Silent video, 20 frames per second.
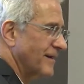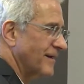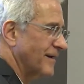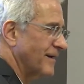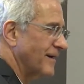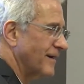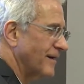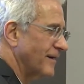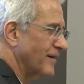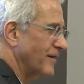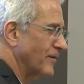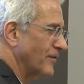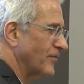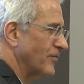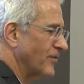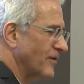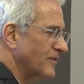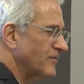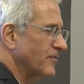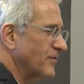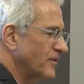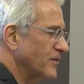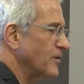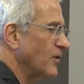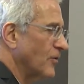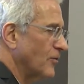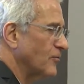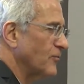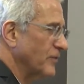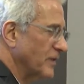Uh, they're, they're,
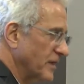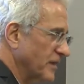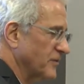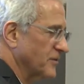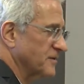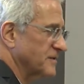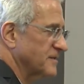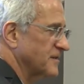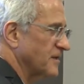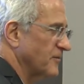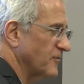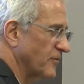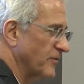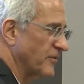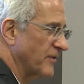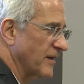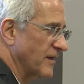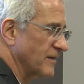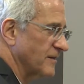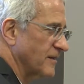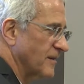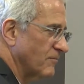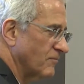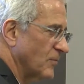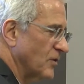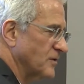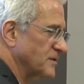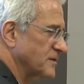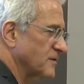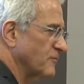not really concerned with that. And
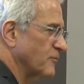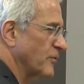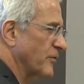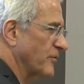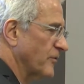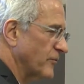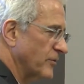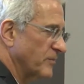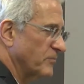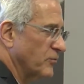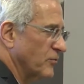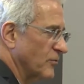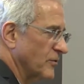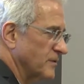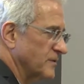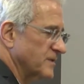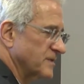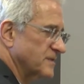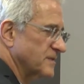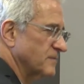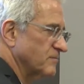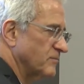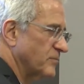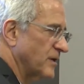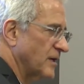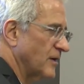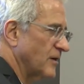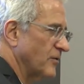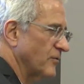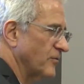most of what they report is
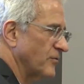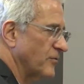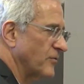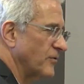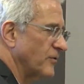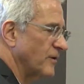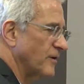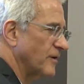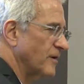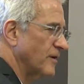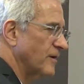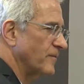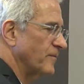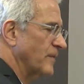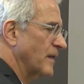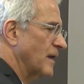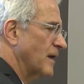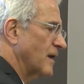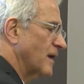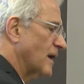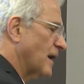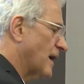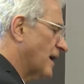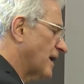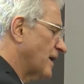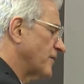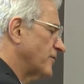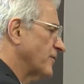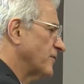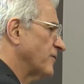about the,
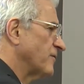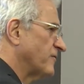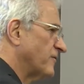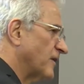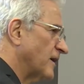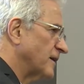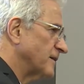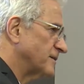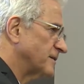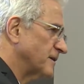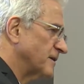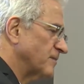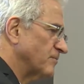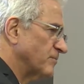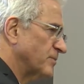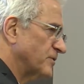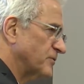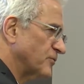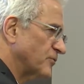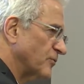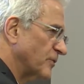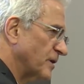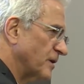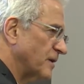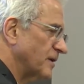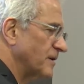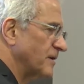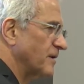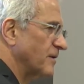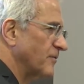either the fighting
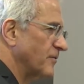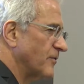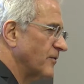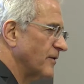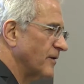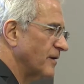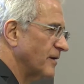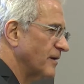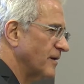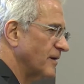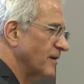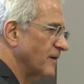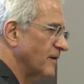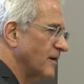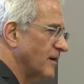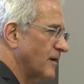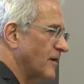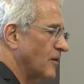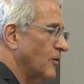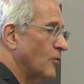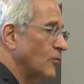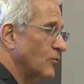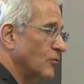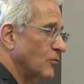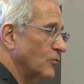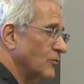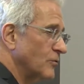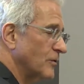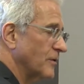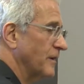between the
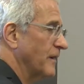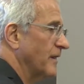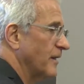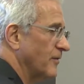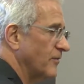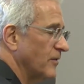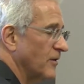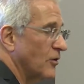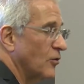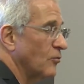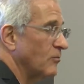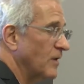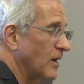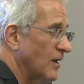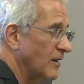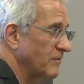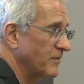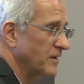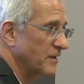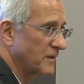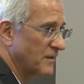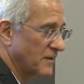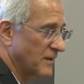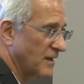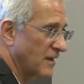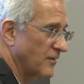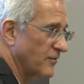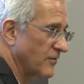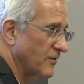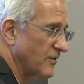OUN and the Home Army and
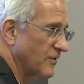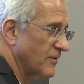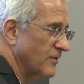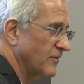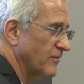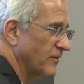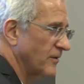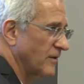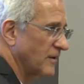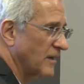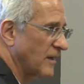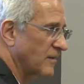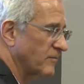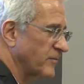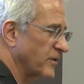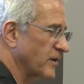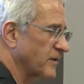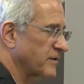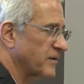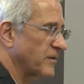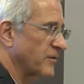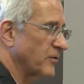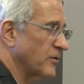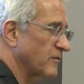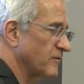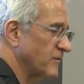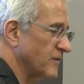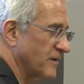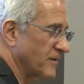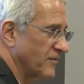other, the Armia
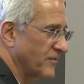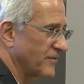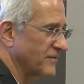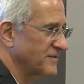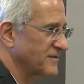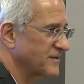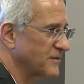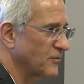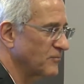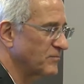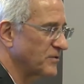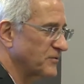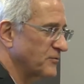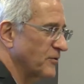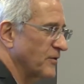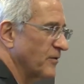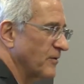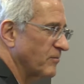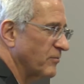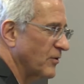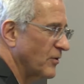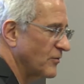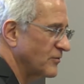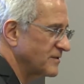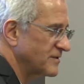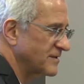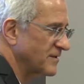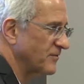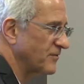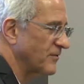Krajowa, so between the
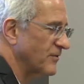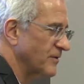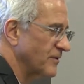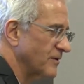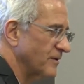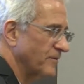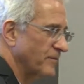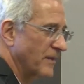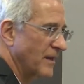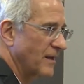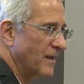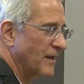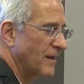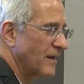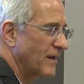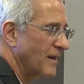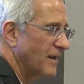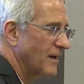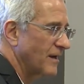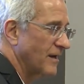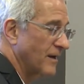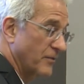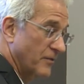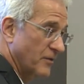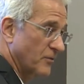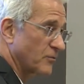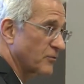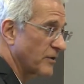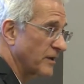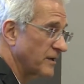Poles and the, uh, and the
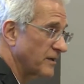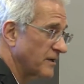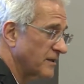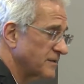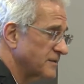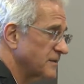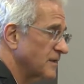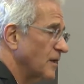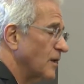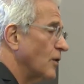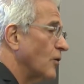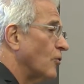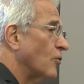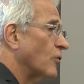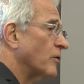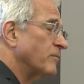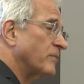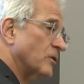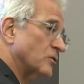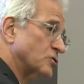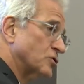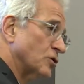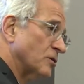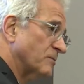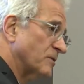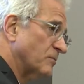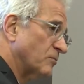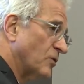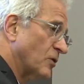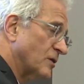Ukrainians, or about
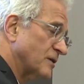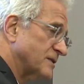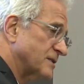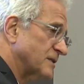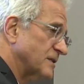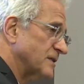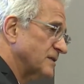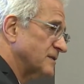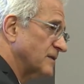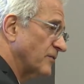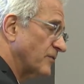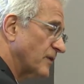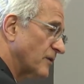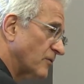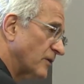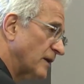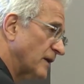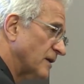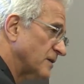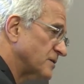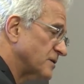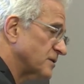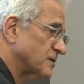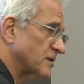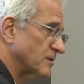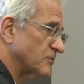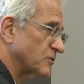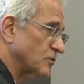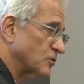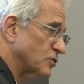German policies and their
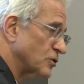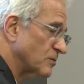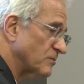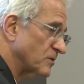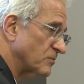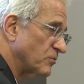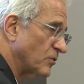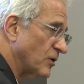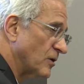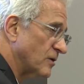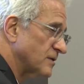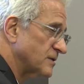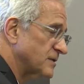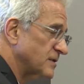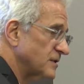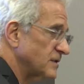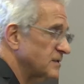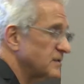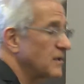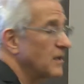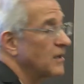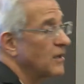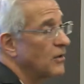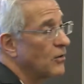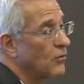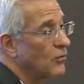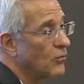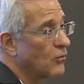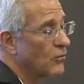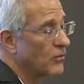relationship to German policies,
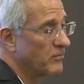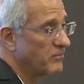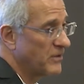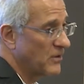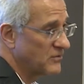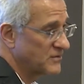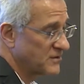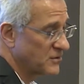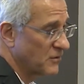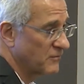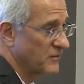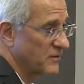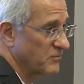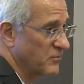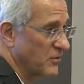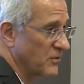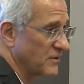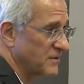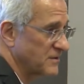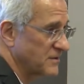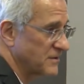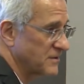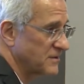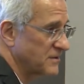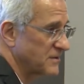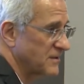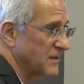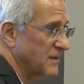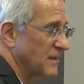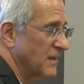or about Soviet
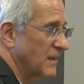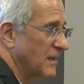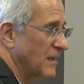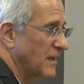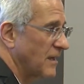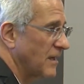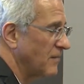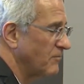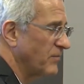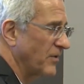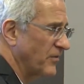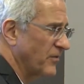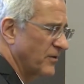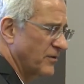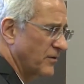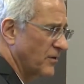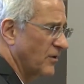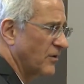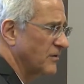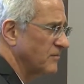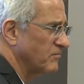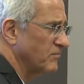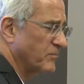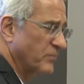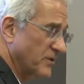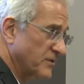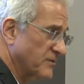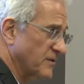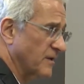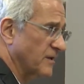policies. Uh, but they're not
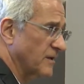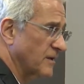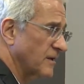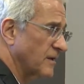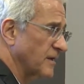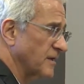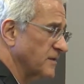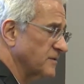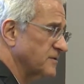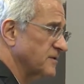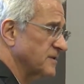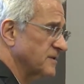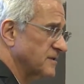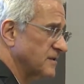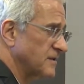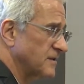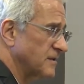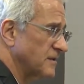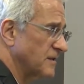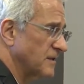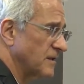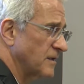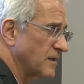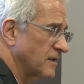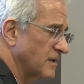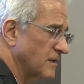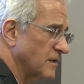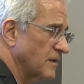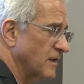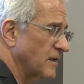particularly interested
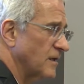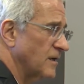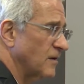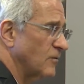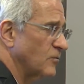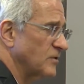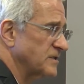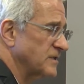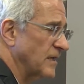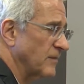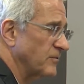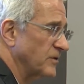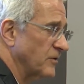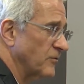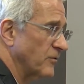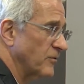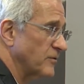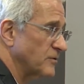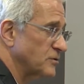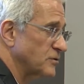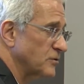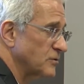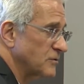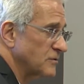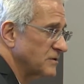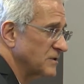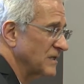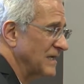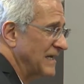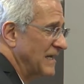in uh, what's happening with the
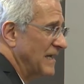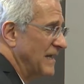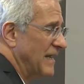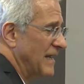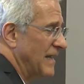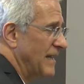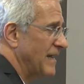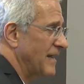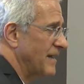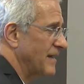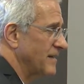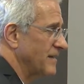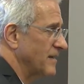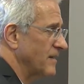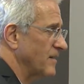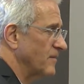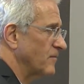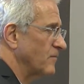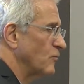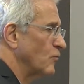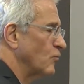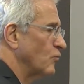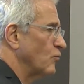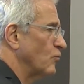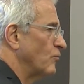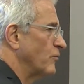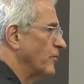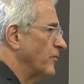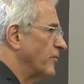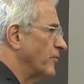Jews. And
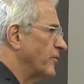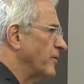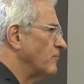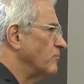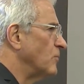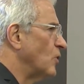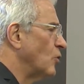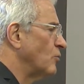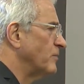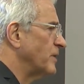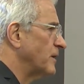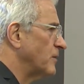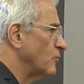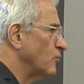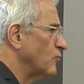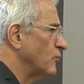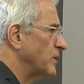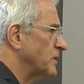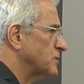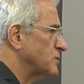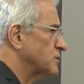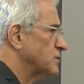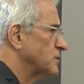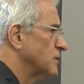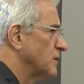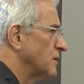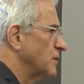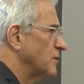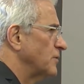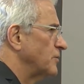the moment at which
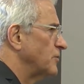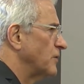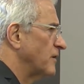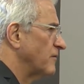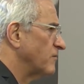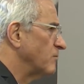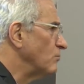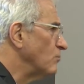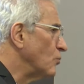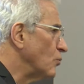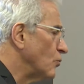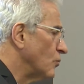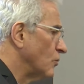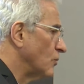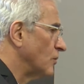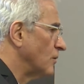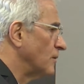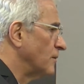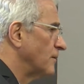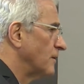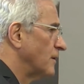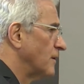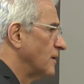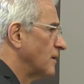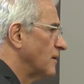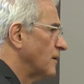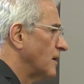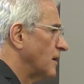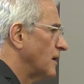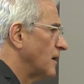you have more
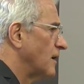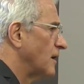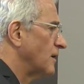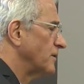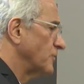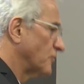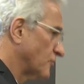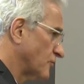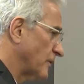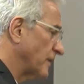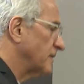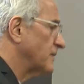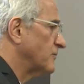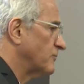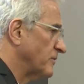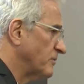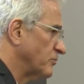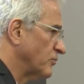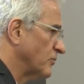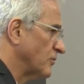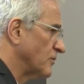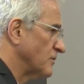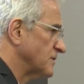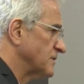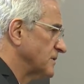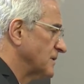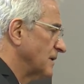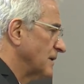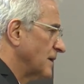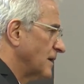uh, Ukrainian
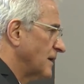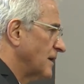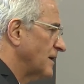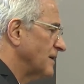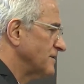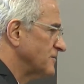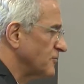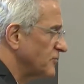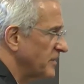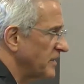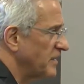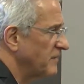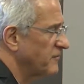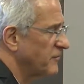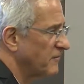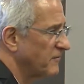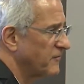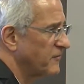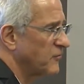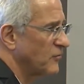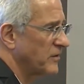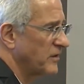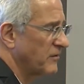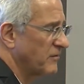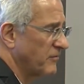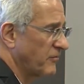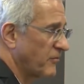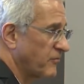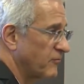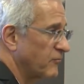reports is really from
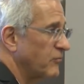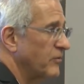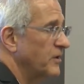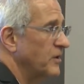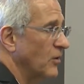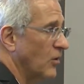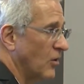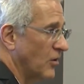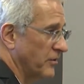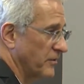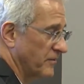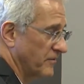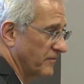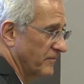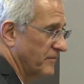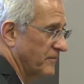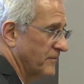43 on.